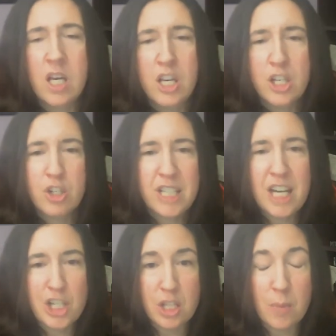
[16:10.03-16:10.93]
You're
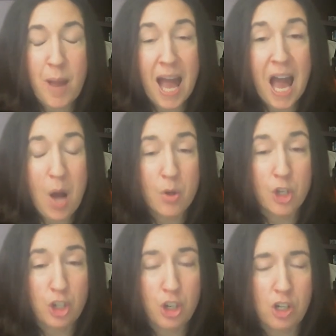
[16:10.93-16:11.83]
teaching them how to
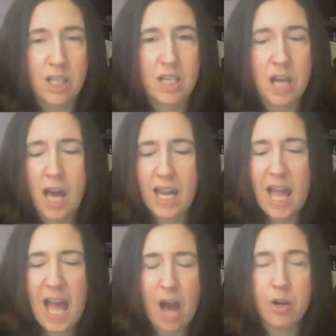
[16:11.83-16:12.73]
cook, not
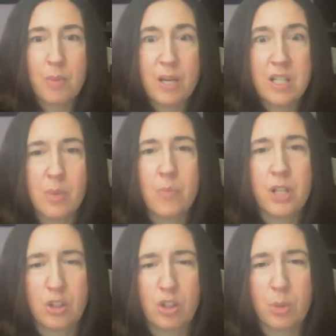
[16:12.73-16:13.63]
how to make
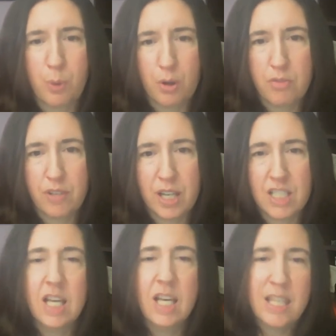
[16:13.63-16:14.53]
something look
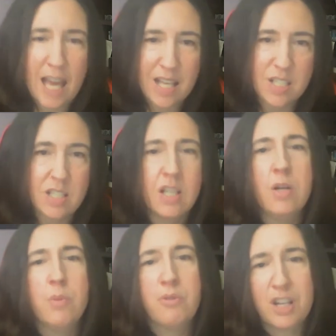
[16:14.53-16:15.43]
perfect. Yes,
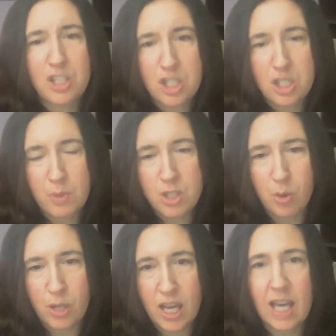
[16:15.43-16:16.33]
perfectionism is
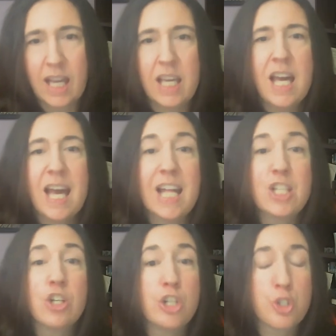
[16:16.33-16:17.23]
okay. It's
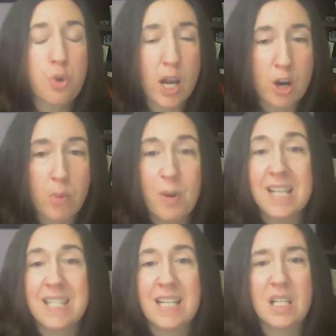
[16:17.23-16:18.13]
good to try our
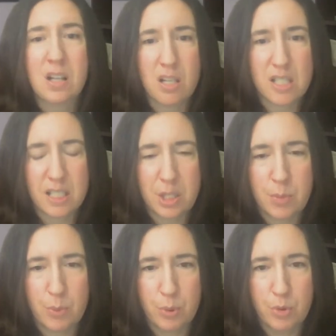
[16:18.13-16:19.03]
best and to constantly
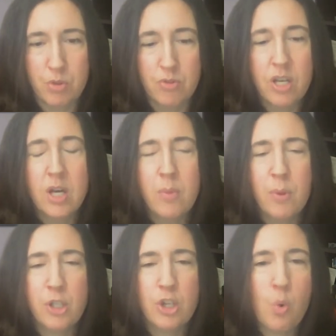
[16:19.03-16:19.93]
improve,
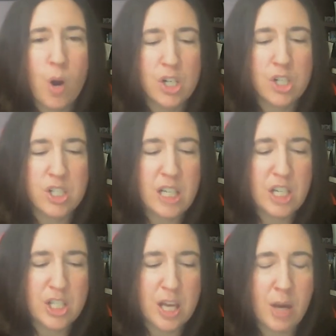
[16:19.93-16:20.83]
but you don't want to
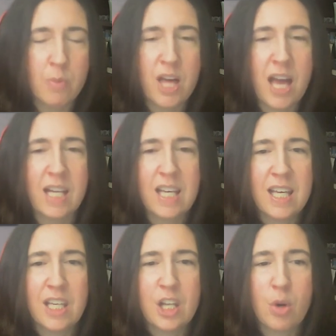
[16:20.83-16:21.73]
teach them that,
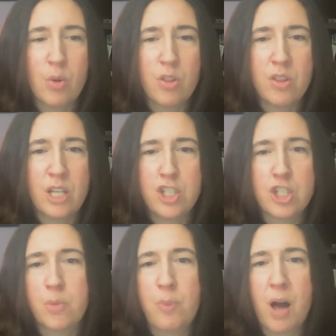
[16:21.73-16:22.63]
you know, they
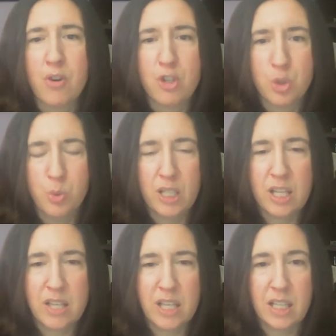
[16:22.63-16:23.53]
shouldn't bother doing
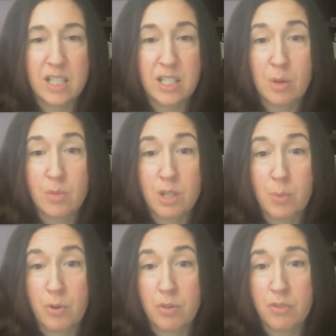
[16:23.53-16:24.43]
anything unless it comes
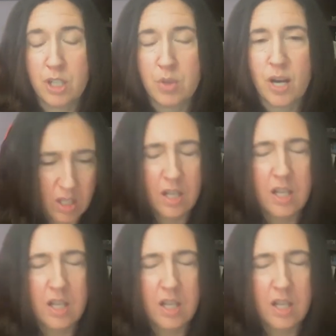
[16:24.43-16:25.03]
out perfect, right?